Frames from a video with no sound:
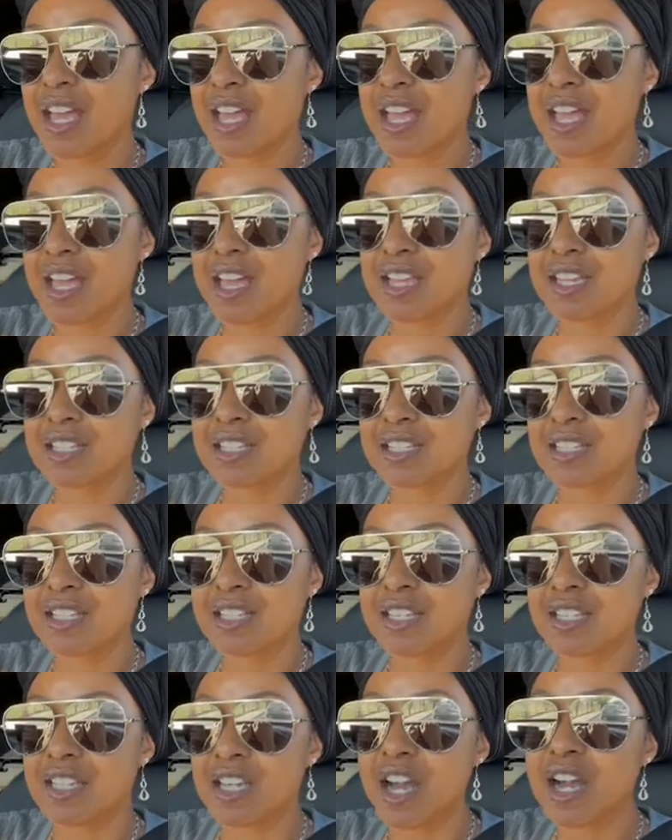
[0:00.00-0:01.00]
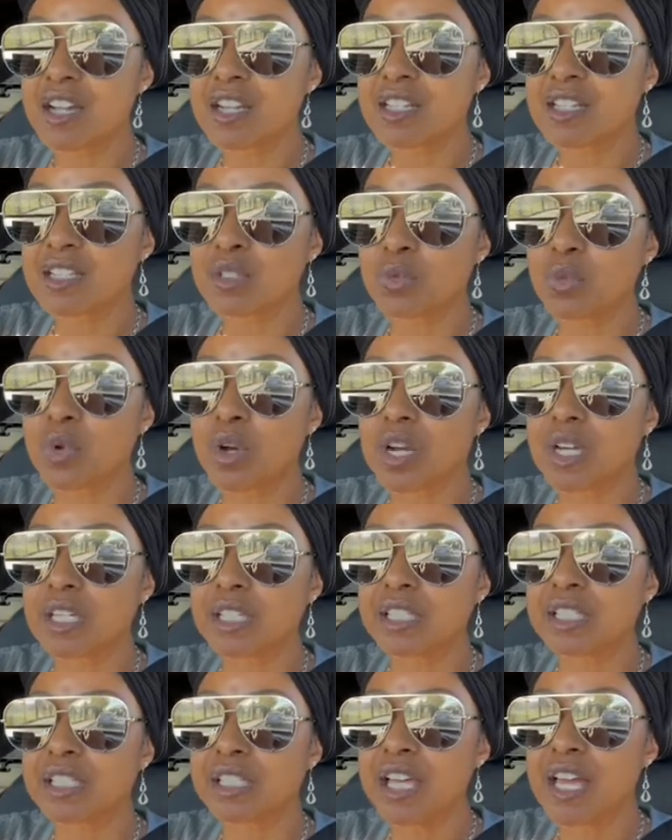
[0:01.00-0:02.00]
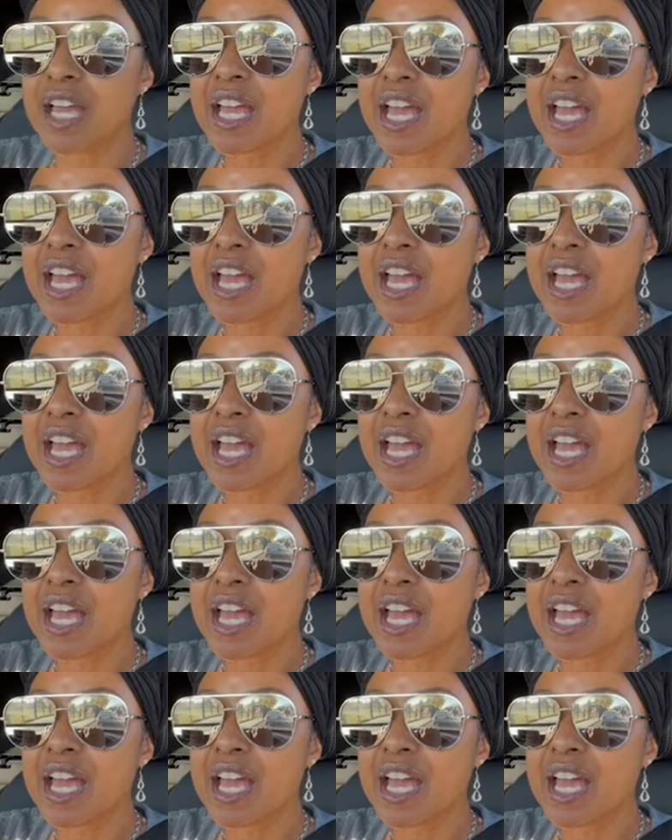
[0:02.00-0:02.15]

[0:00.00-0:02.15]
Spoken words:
and the youngest one